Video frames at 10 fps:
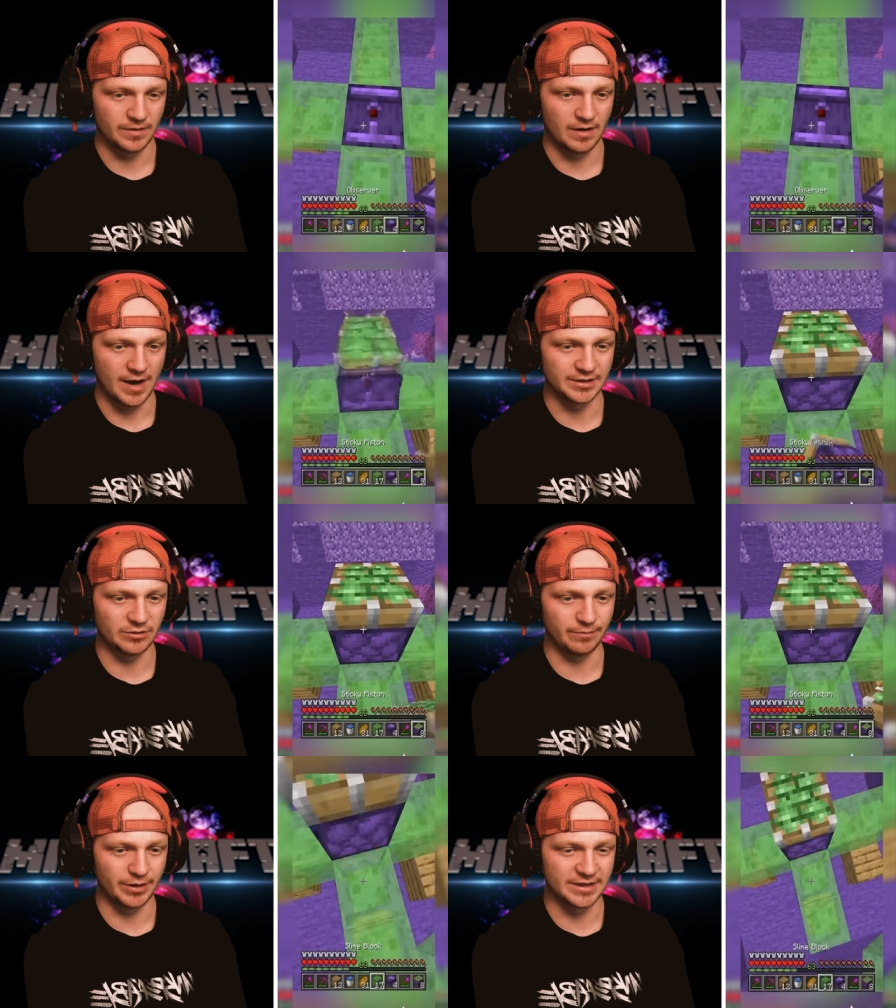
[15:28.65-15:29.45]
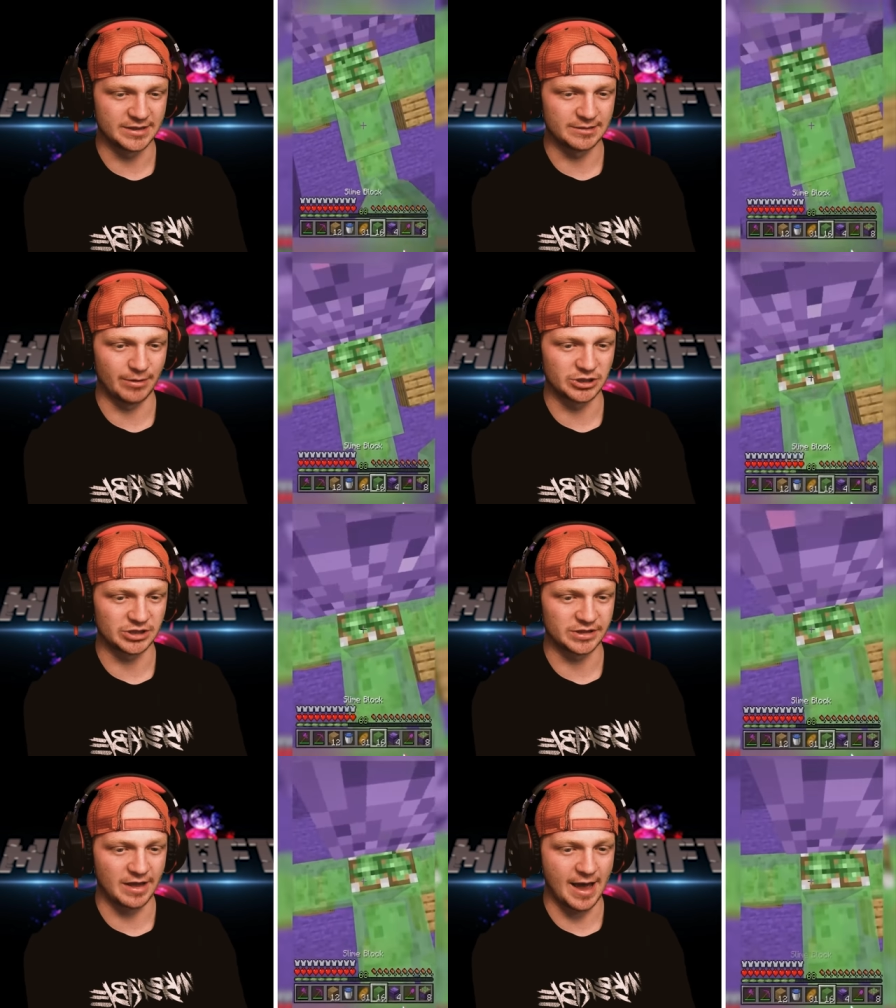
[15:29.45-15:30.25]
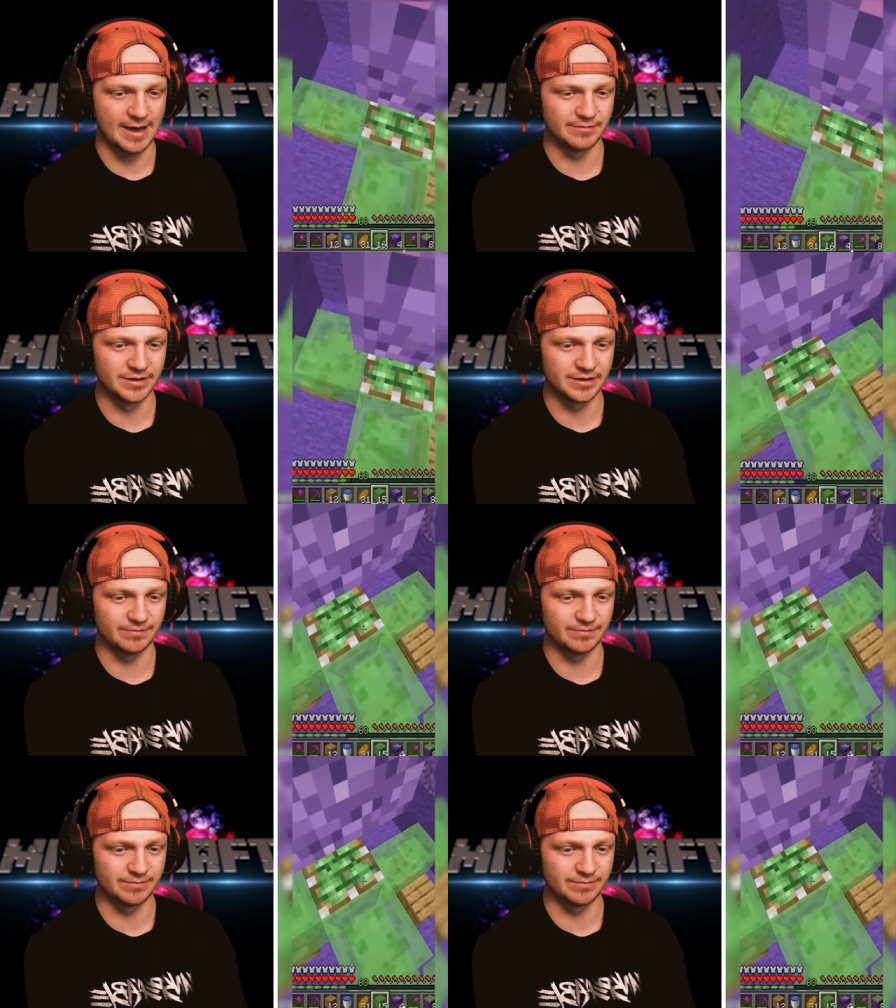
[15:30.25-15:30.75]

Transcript: All right, so he places a bunch of slimes,